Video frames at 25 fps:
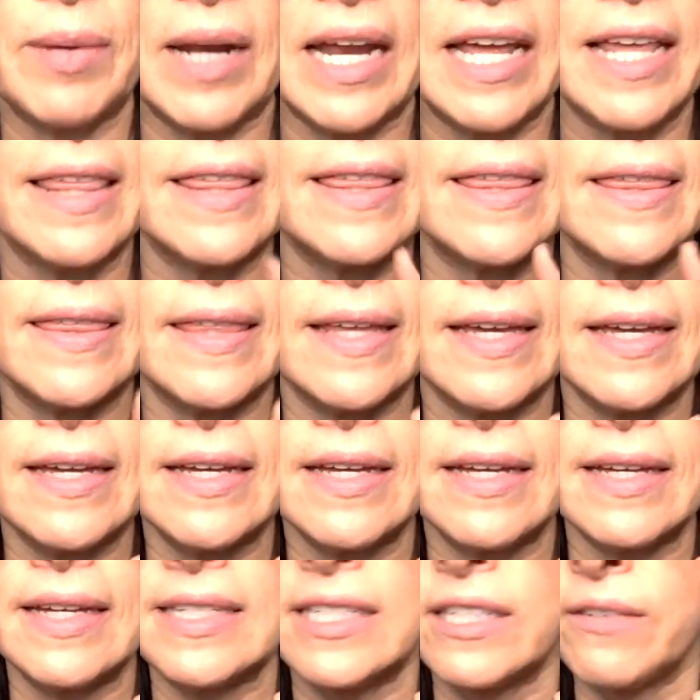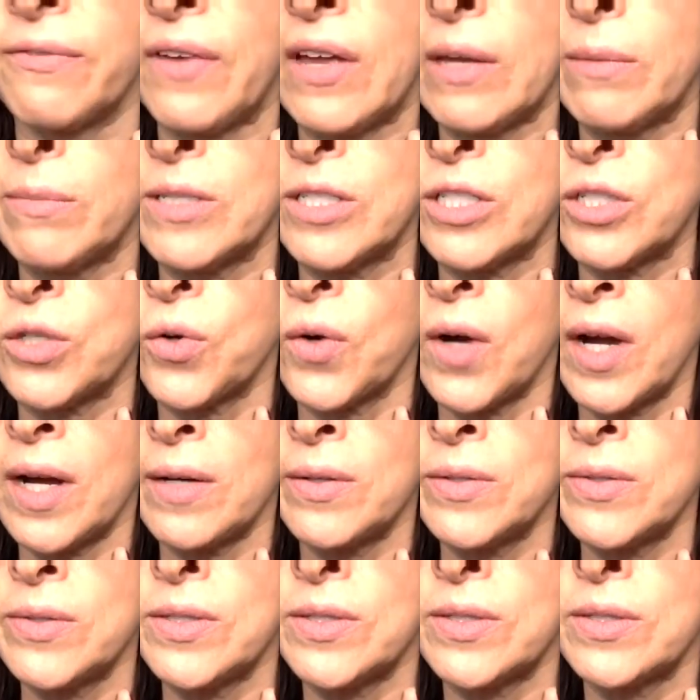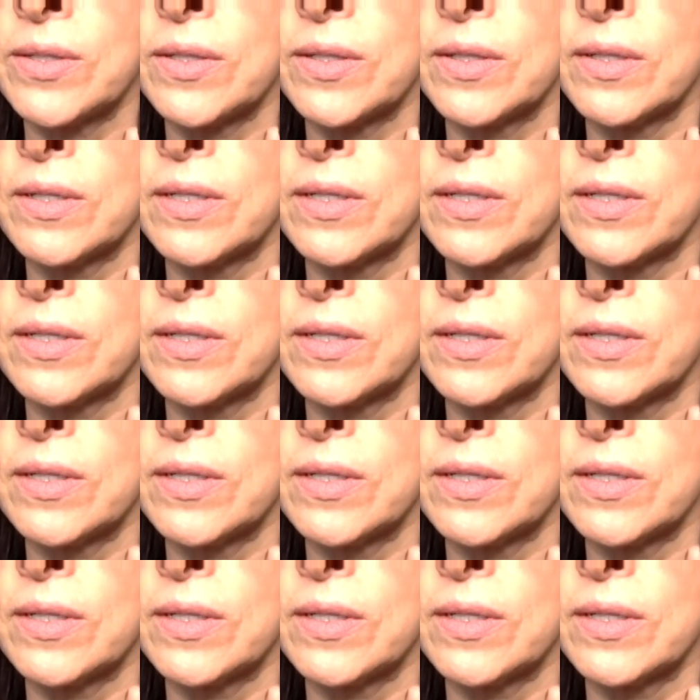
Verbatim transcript: But I think is famous grouse.